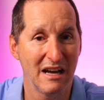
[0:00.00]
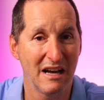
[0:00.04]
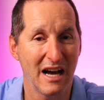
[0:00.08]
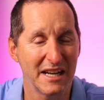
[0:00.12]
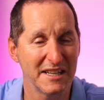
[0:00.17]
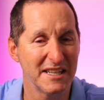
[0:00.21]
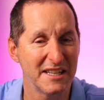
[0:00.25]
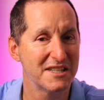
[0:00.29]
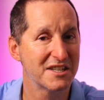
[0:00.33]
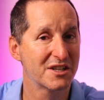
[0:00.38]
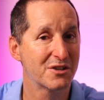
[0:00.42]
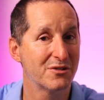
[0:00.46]
I
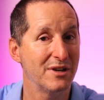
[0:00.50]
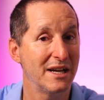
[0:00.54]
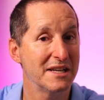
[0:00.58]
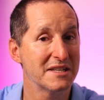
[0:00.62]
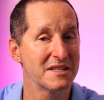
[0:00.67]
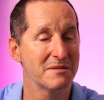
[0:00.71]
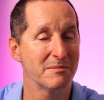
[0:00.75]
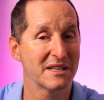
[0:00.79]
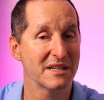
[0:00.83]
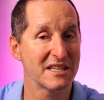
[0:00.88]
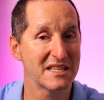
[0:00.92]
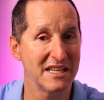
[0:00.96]
need to create
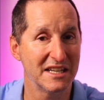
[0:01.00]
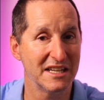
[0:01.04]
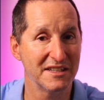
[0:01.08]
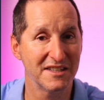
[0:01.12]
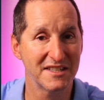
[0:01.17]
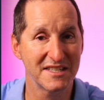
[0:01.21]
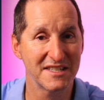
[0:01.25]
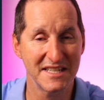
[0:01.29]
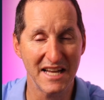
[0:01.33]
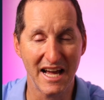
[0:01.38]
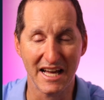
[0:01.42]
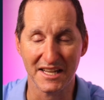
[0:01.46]
some
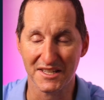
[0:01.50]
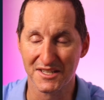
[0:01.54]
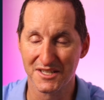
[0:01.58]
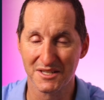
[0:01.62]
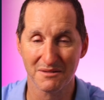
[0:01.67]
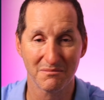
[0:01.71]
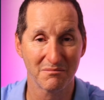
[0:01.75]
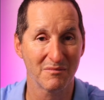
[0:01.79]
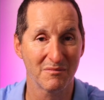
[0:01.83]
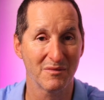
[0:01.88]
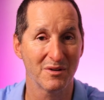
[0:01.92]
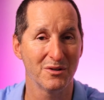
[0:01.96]
extended
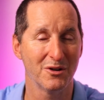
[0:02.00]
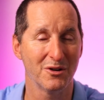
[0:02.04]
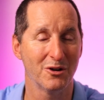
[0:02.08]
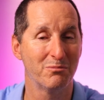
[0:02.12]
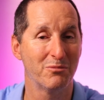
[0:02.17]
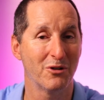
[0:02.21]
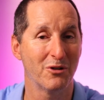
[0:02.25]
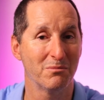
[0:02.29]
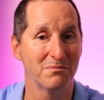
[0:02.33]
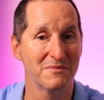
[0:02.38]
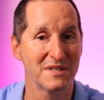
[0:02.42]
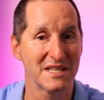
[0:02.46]
stats. No
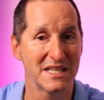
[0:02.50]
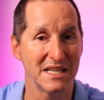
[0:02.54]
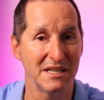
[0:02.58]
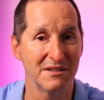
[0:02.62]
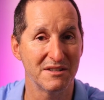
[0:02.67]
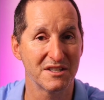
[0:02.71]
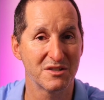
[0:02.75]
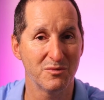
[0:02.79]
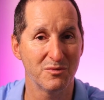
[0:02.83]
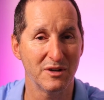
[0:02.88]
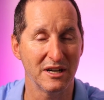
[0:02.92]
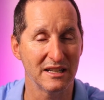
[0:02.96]
problems there
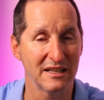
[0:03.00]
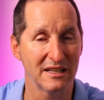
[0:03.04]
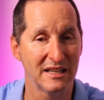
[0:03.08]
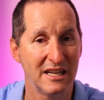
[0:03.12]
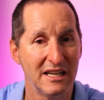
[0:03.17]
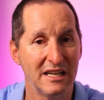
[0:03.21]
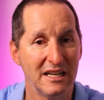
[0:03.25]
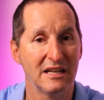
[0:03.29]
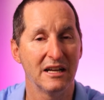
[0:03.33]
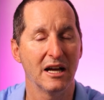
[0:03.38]
as well.